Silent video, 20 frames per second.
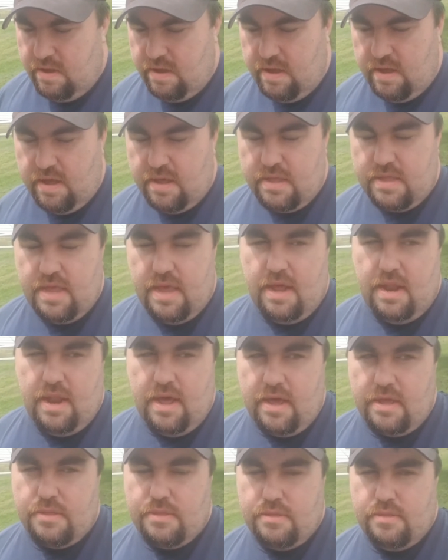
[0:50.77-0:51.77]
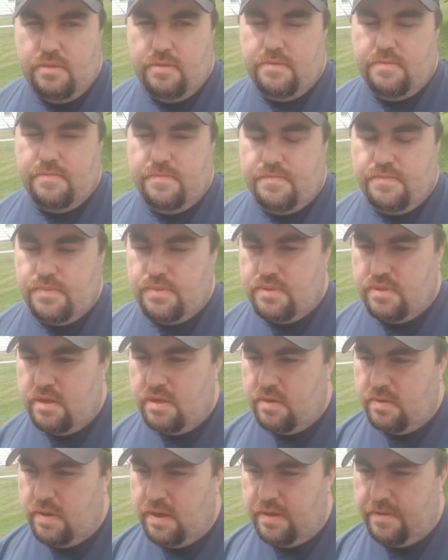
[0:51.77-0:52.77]
uh, tail lights. So
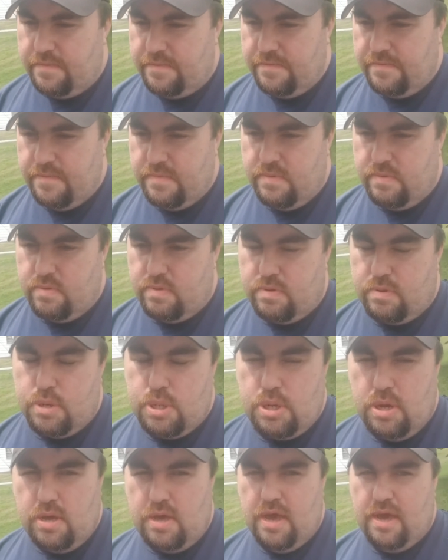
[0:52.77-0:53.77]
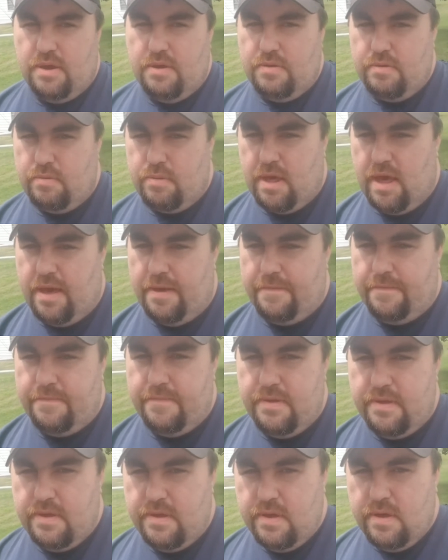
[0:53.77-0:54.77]
uh, we're going to show you how to do that.
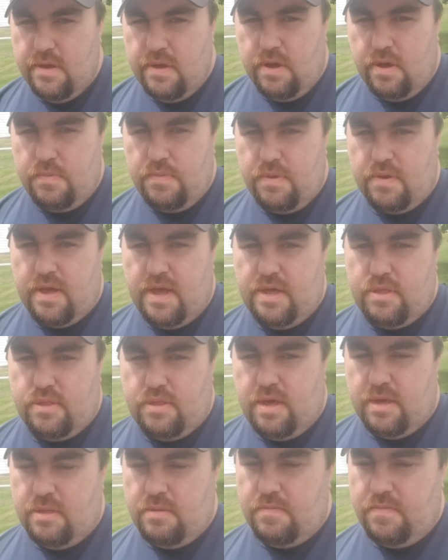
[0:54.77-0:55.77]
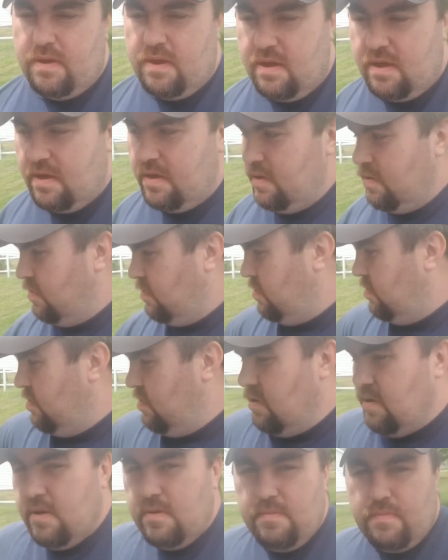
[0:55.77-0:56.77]
Hope you guys like the video.
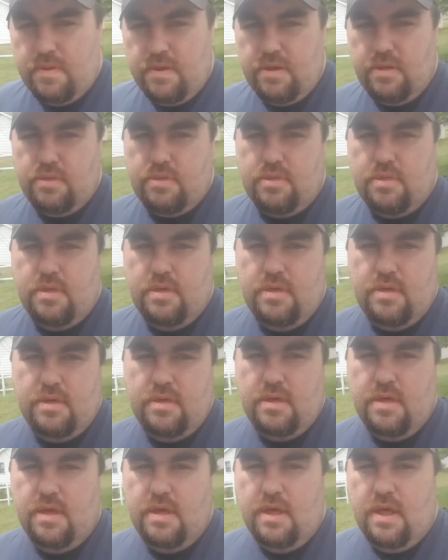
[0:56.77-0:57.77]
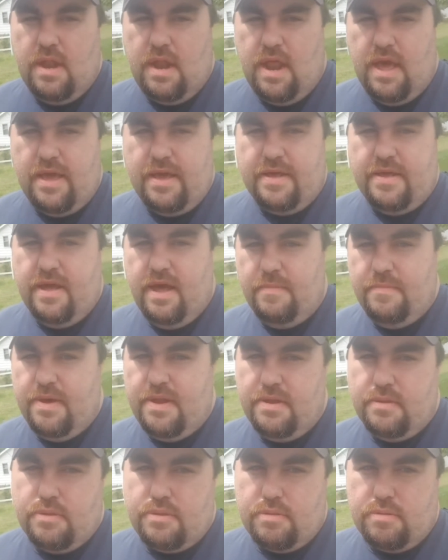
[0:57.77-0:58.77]
Please like,
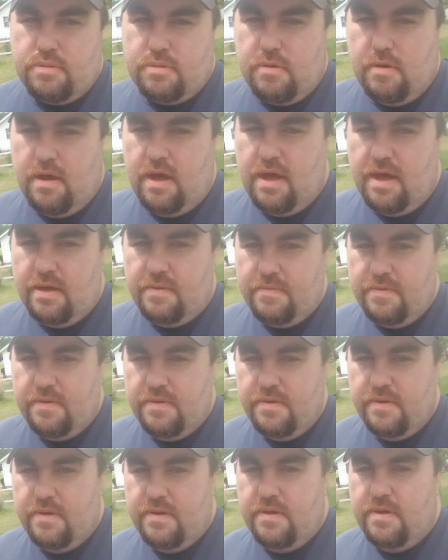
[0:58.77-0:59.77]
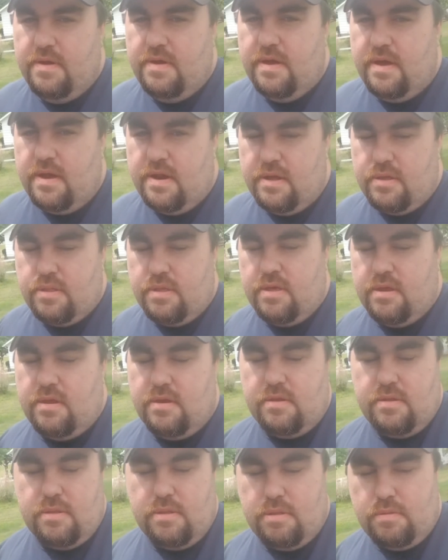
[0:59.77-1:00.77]
comment, and subscribe. And let's get
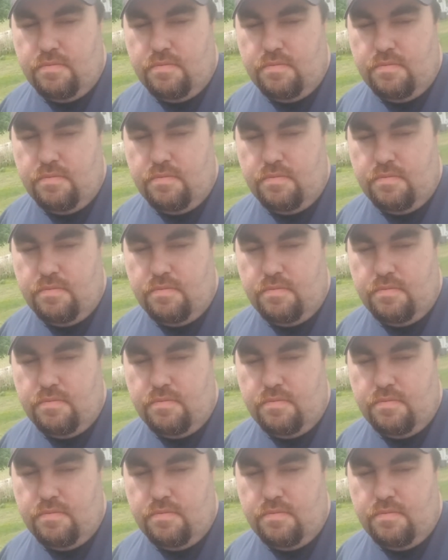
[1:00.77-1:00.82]
into this